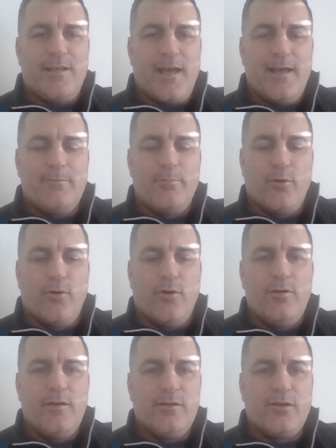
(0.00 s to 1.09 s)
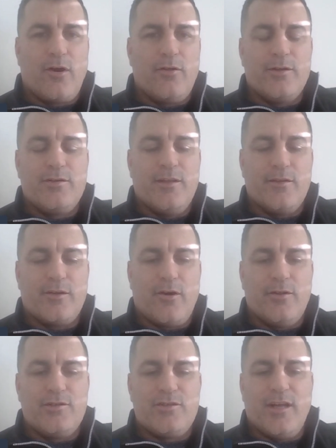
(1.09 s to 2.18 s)
in the Egg Bowl in the
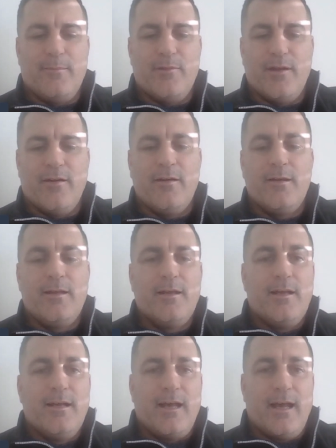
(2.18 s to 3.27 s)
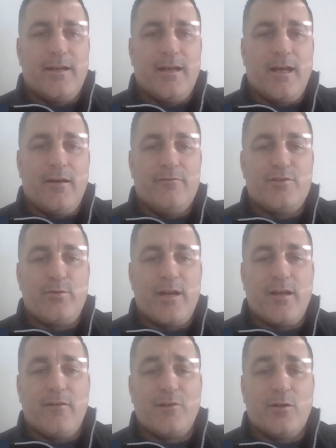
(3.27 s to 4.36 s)
college game there, and I have 2
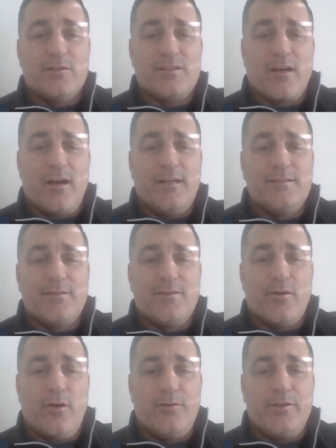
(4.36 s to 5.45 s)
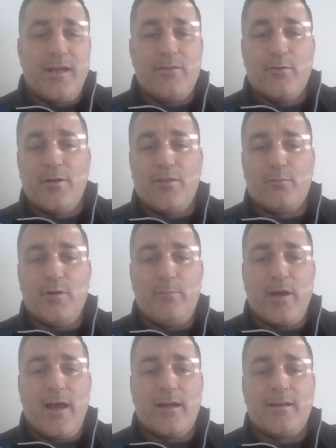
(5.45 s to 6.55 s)
NFL sides, and they're all together in a
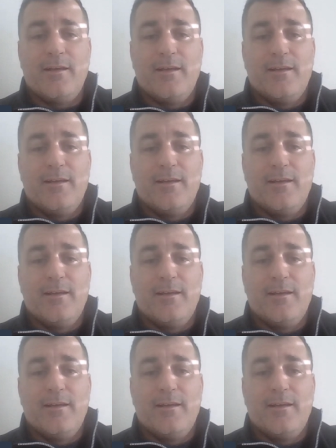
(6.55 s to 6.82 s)
3-pack.